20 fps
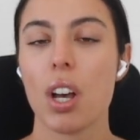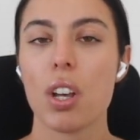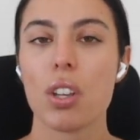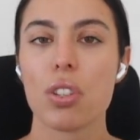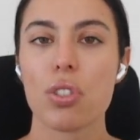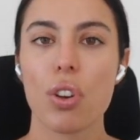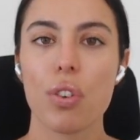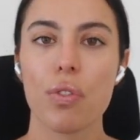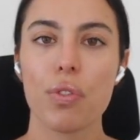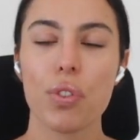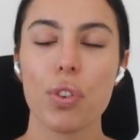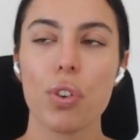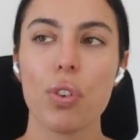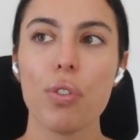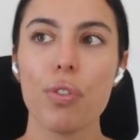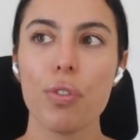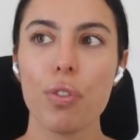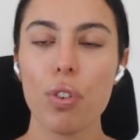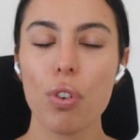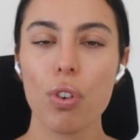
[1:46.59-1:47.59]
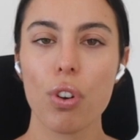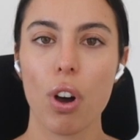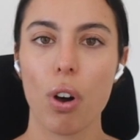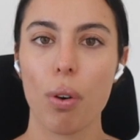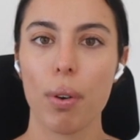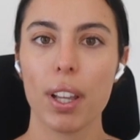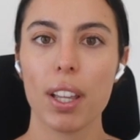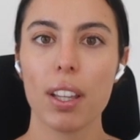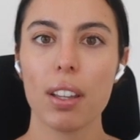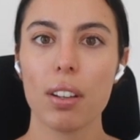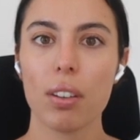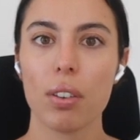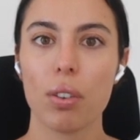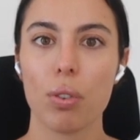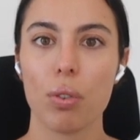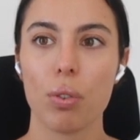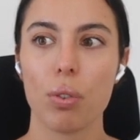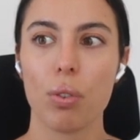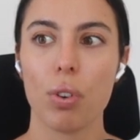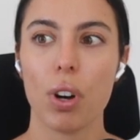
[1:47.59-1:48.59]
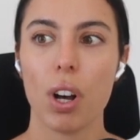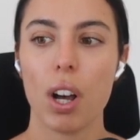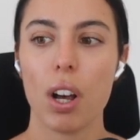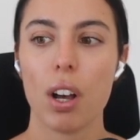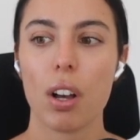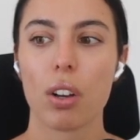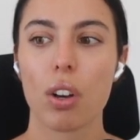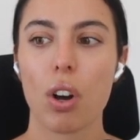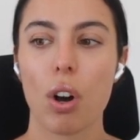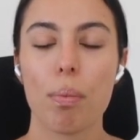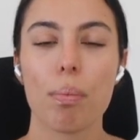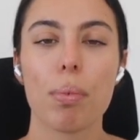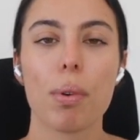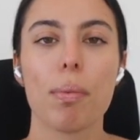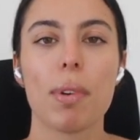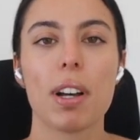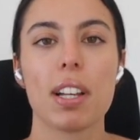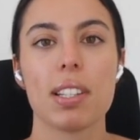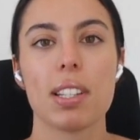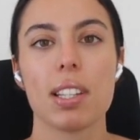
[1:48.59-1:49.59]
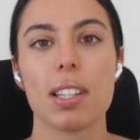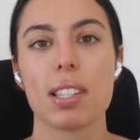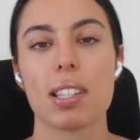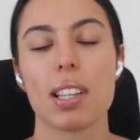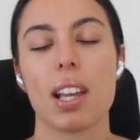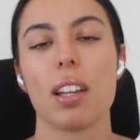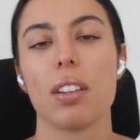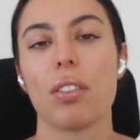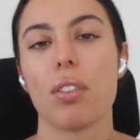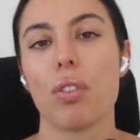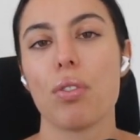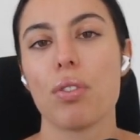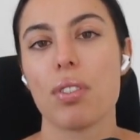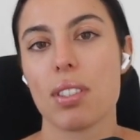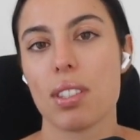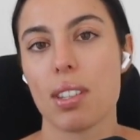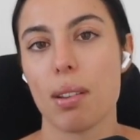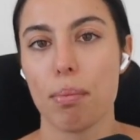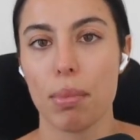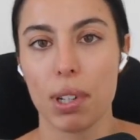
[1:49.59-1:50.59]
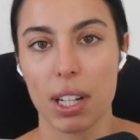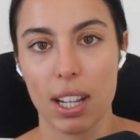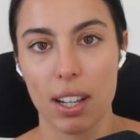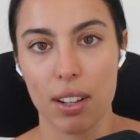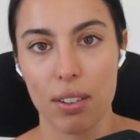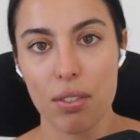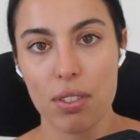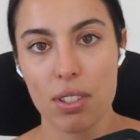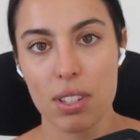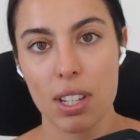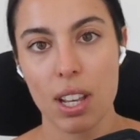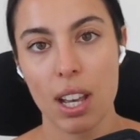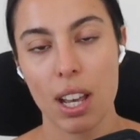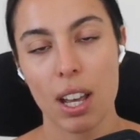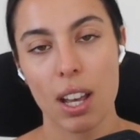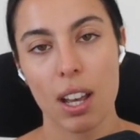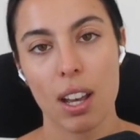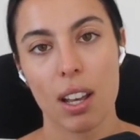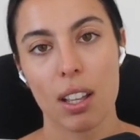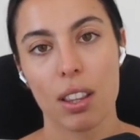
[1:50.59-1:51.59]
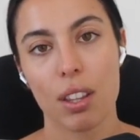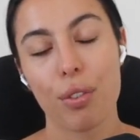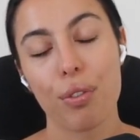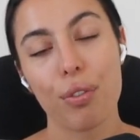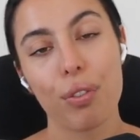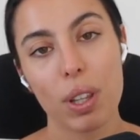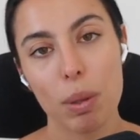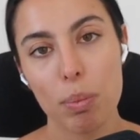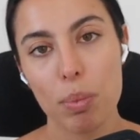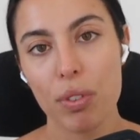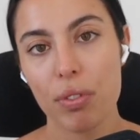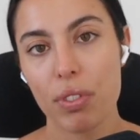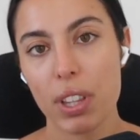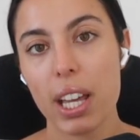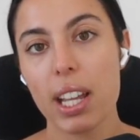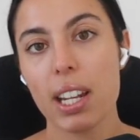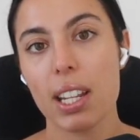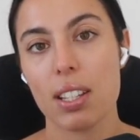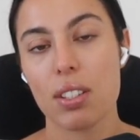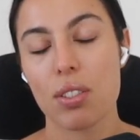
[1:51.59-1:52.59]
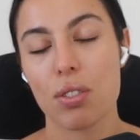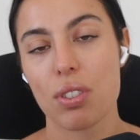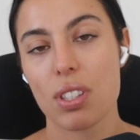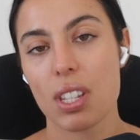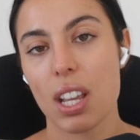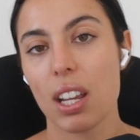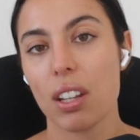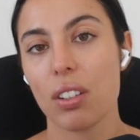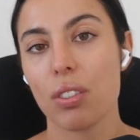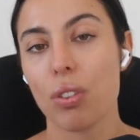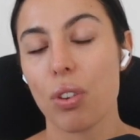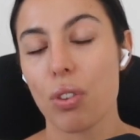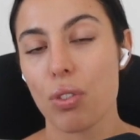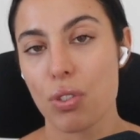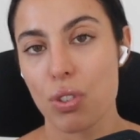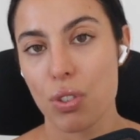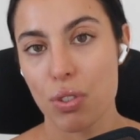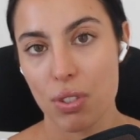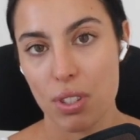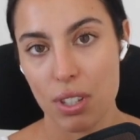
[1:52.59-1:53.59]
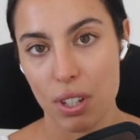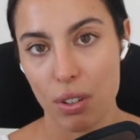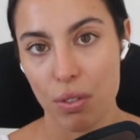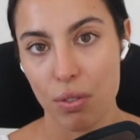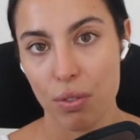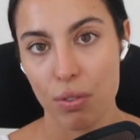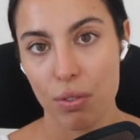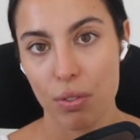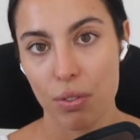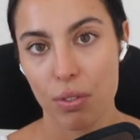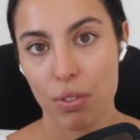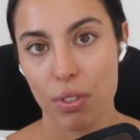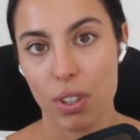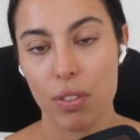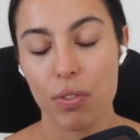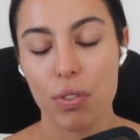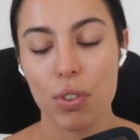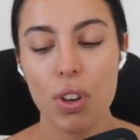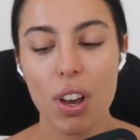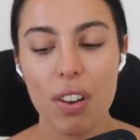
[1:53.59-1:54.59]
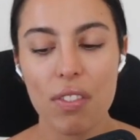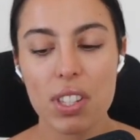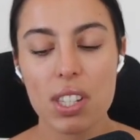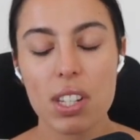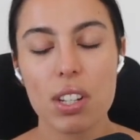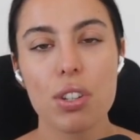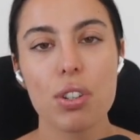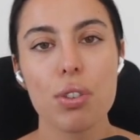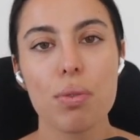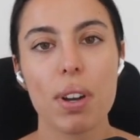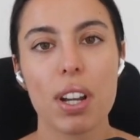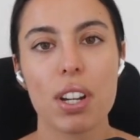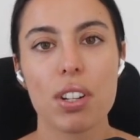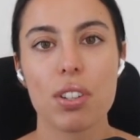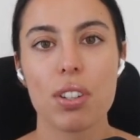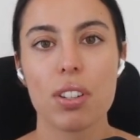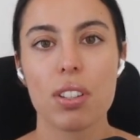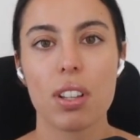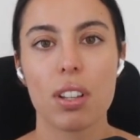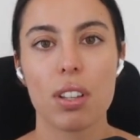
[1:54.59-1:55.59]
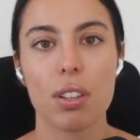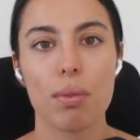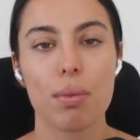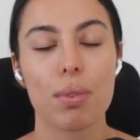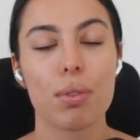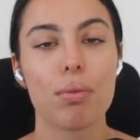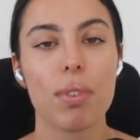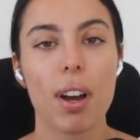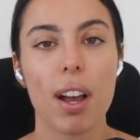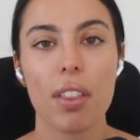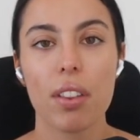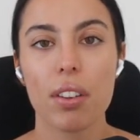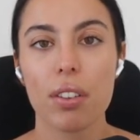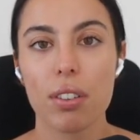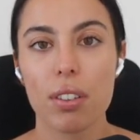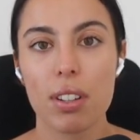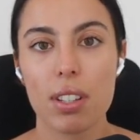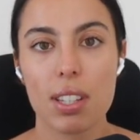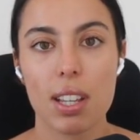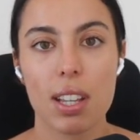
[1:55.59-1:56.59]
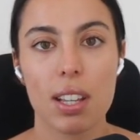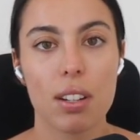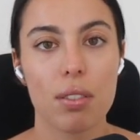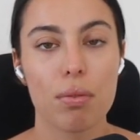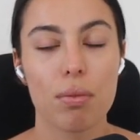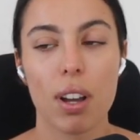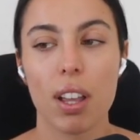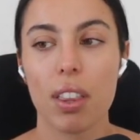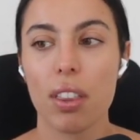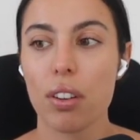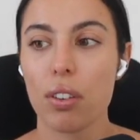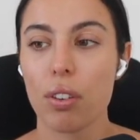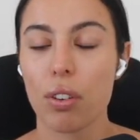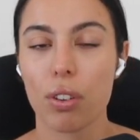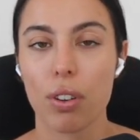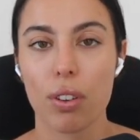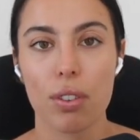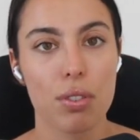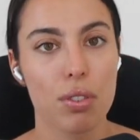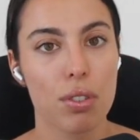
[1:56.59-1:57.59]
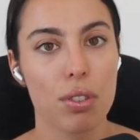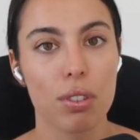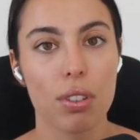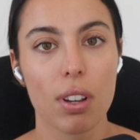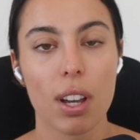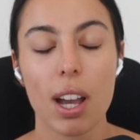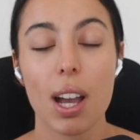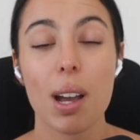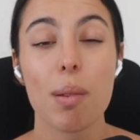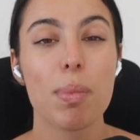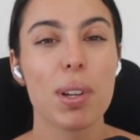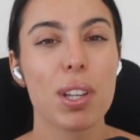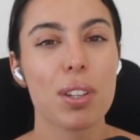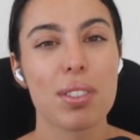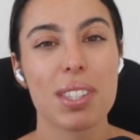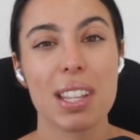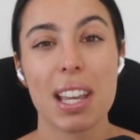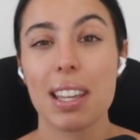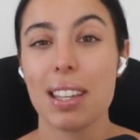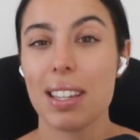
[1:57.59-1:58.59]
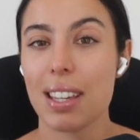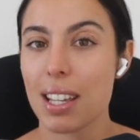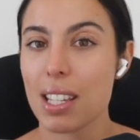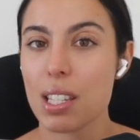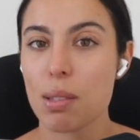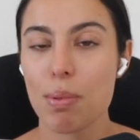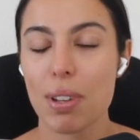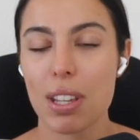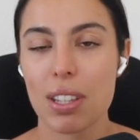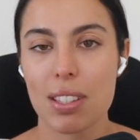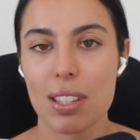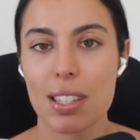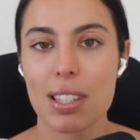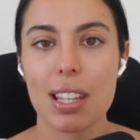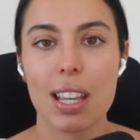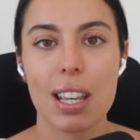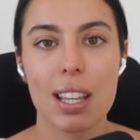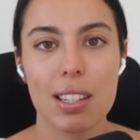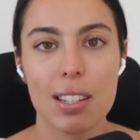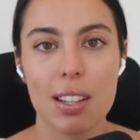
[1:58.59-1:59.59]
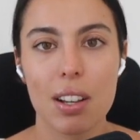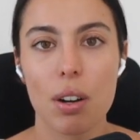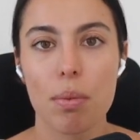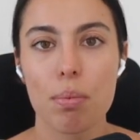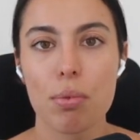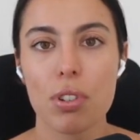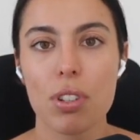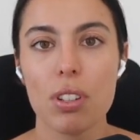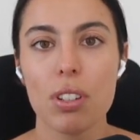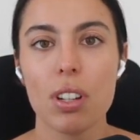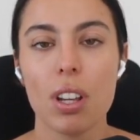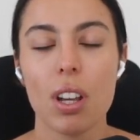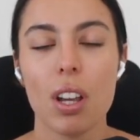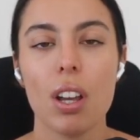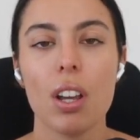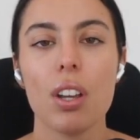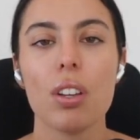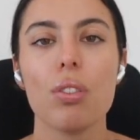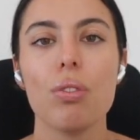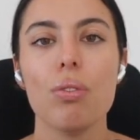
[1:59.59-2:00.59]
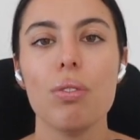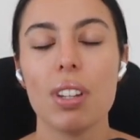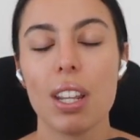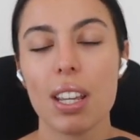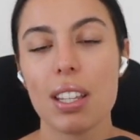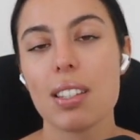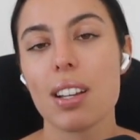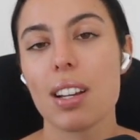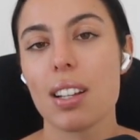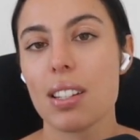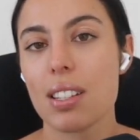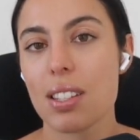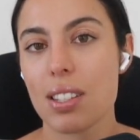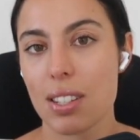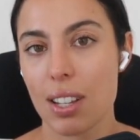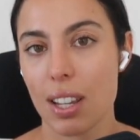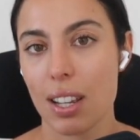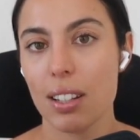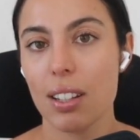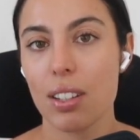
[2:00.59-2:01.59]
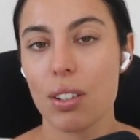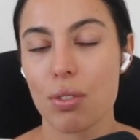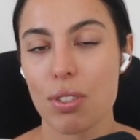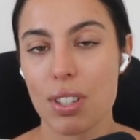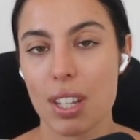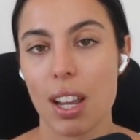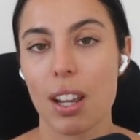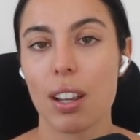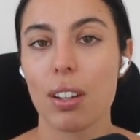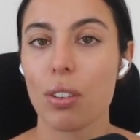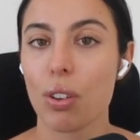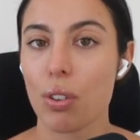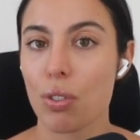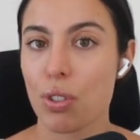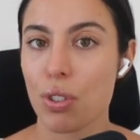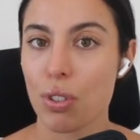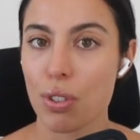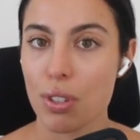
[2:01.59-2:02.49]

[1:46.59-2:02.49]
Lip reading: So if you're foregoing or compromising saying no to somebody else, the flip of that is you're saying no to yourself. If you have a situation that you would rather not attend, rather not go to, but you're saying yes because it's the easier option, you need to understand that you're saying no to